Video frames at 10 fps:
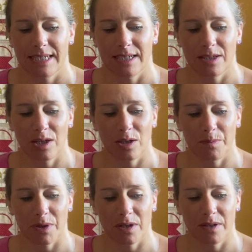I hope
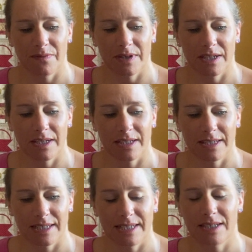I've
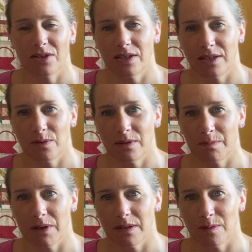enticed you into
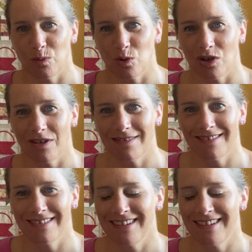buying some more charts.